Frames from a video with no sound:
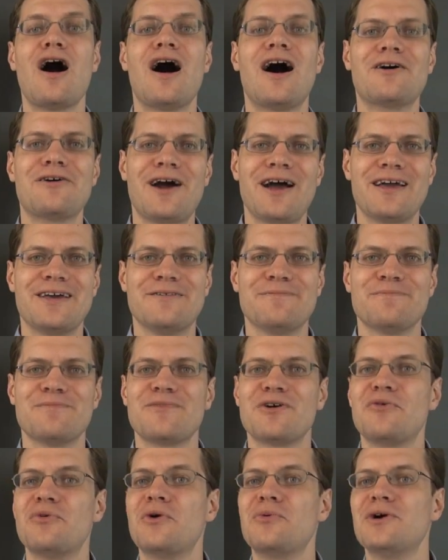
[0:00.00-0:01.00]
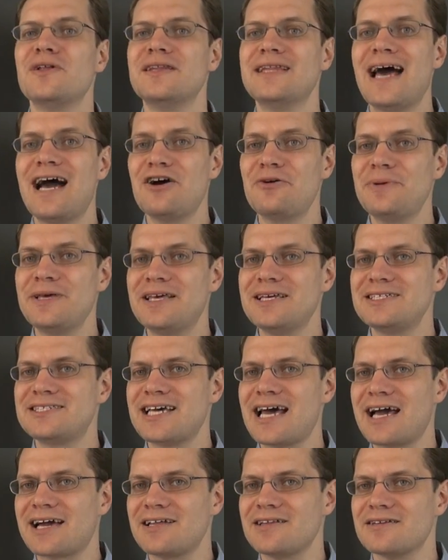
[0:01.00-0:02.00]
All right, we will now begin
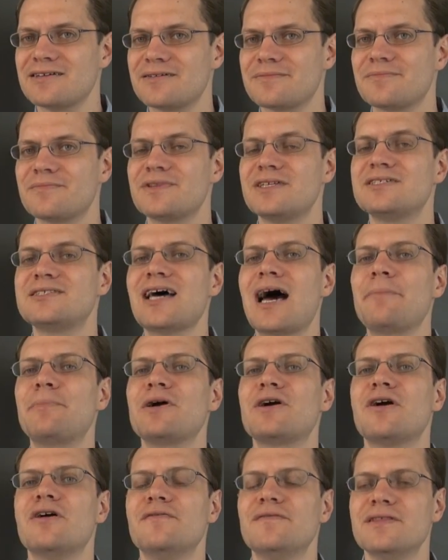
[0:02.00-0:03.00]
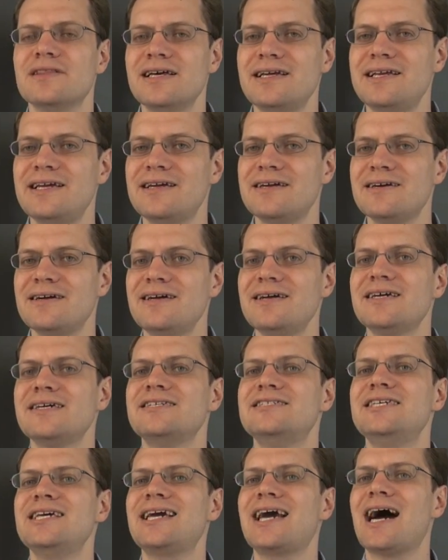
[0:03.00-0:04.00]
tackling the topic of linear
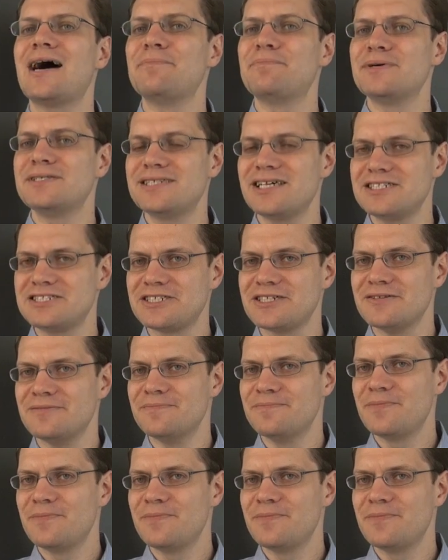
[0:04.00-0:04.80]
decomposition